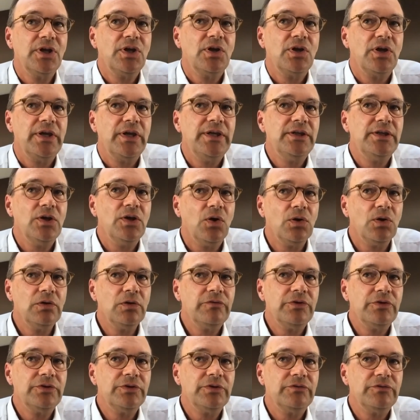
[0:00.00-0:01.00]
In all
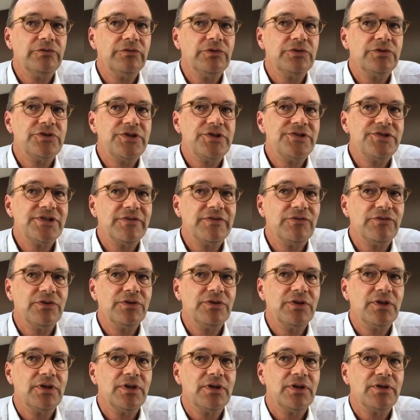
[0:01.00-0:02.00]
the G7
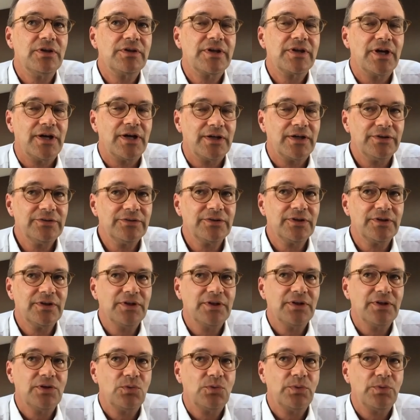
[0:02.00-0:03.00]
cars,
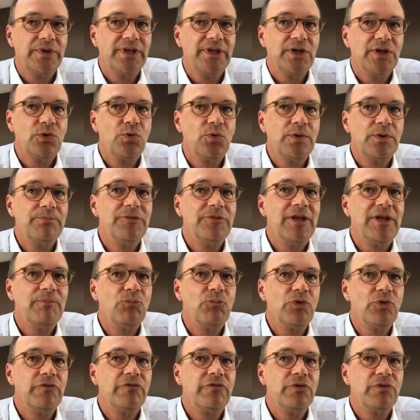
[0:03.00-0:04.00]
we equip them
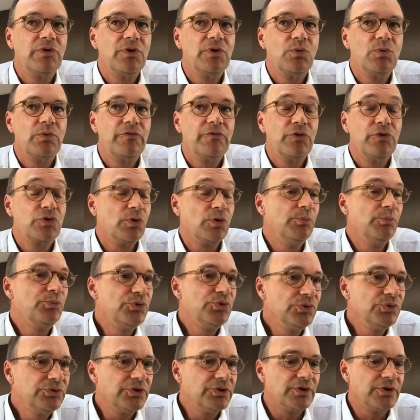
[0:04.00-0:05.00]
with a
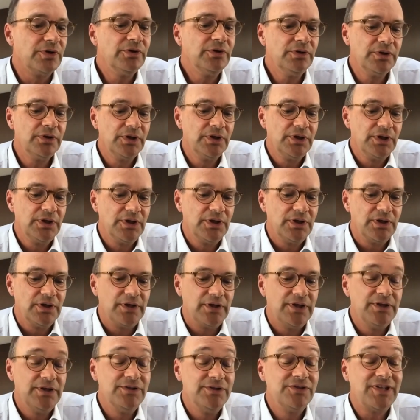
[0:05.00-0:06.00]
computer.
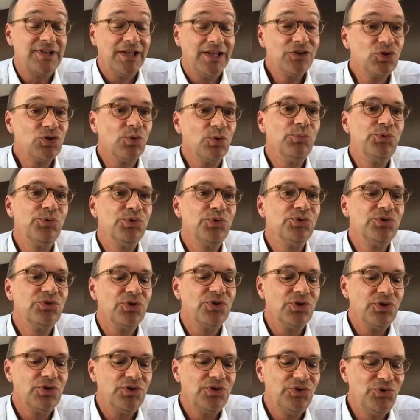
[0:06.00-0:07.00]
In that
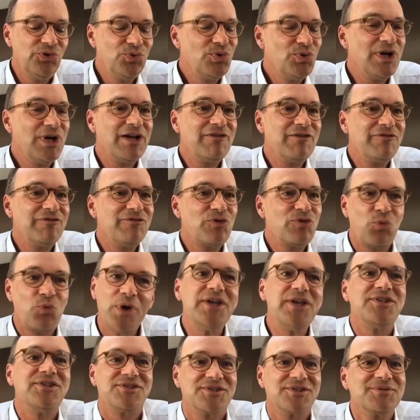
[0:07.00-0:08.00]
computer, you have
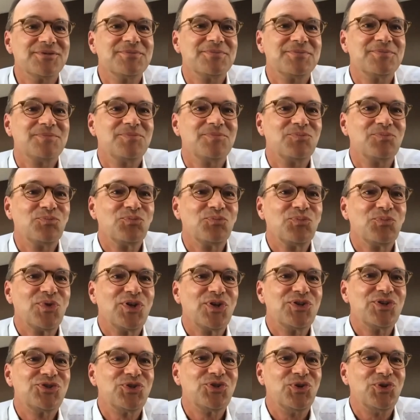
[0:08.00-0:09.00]
Waze.
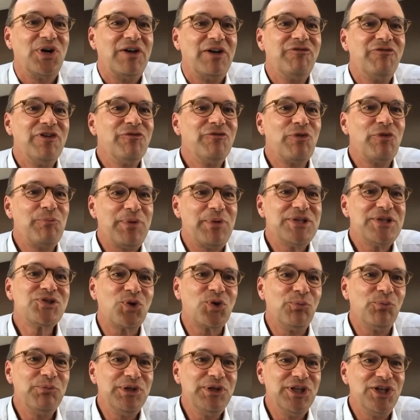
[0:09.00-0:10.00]
So I think the best
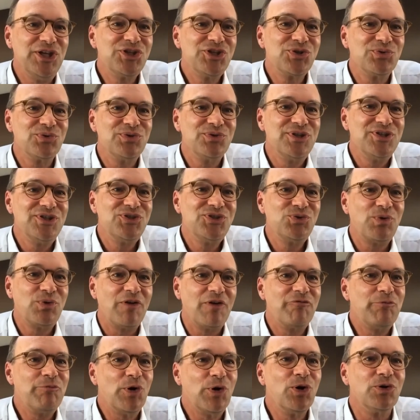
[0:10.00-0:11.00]
combination is to
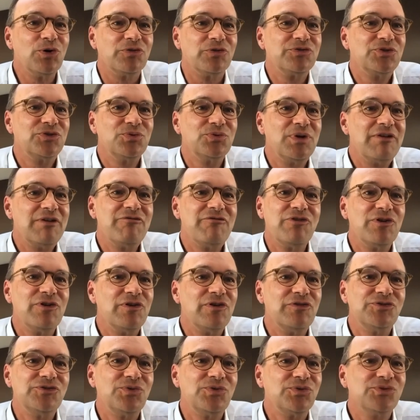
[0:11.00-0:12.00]
have both, to have
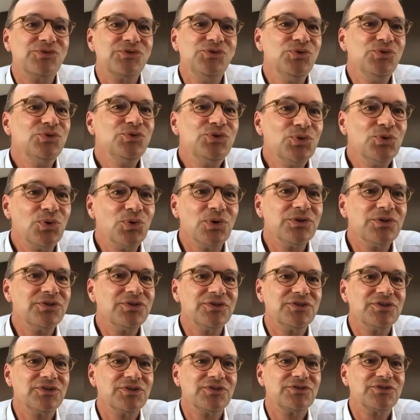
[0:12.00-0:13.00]
those new tools,
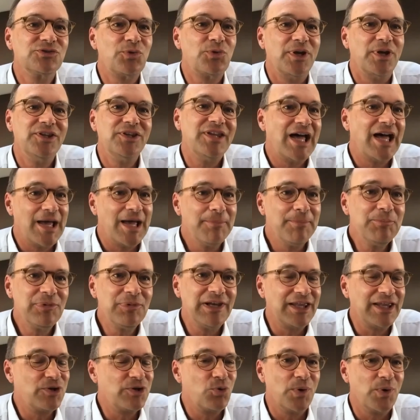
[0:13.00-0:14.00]
those great apps
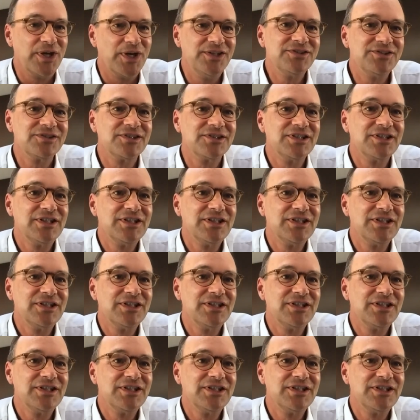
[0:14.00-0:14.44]
like Waze,